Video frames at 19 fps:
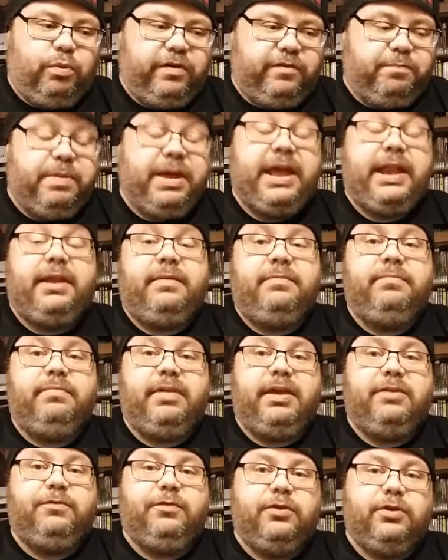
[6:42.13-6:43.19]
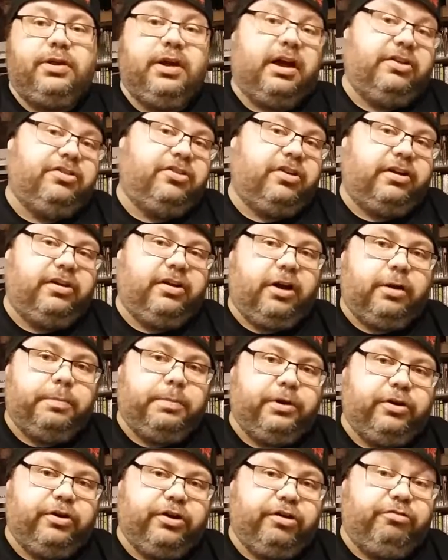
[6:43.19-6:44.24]
would have been if you got John
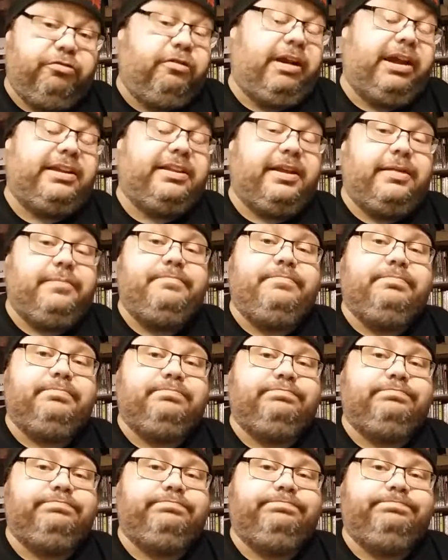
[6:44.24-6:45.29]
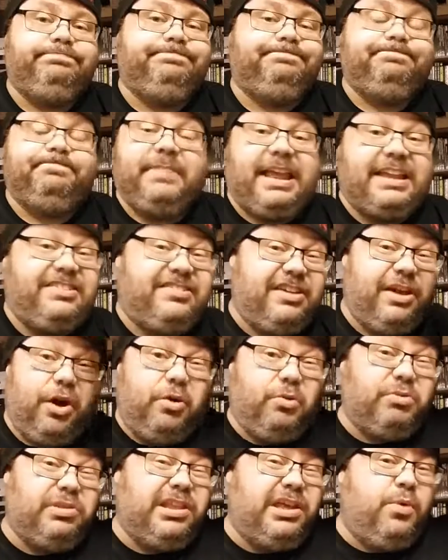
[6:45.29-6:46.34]
Carpenter to direct it. That's the
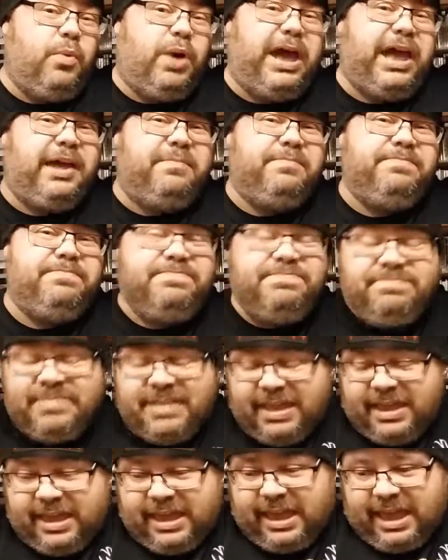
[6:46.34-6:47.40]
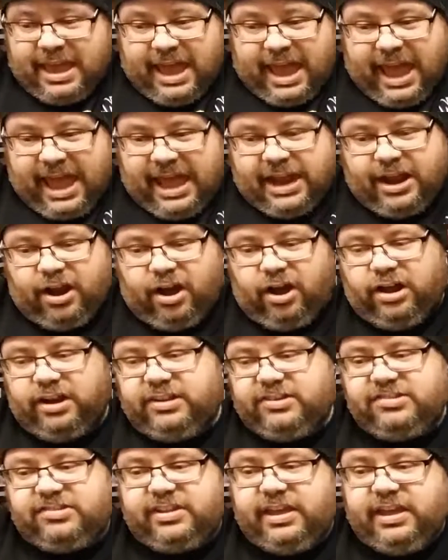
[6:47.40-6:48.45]
only way. And
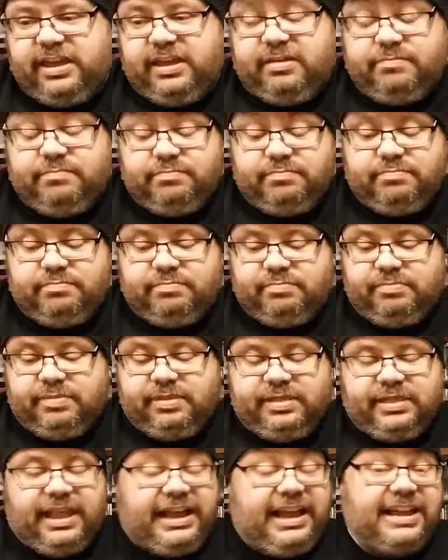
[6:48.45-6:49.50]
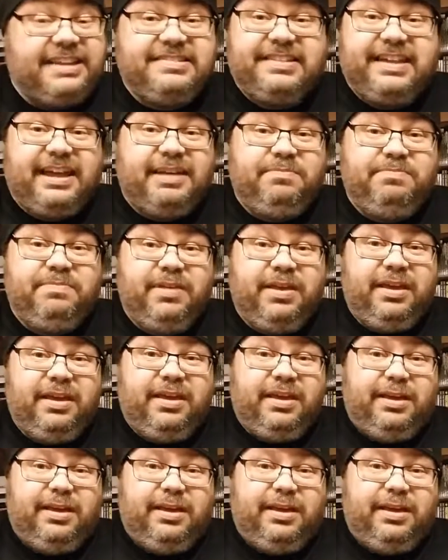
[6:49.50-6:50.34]
honestly, like I said,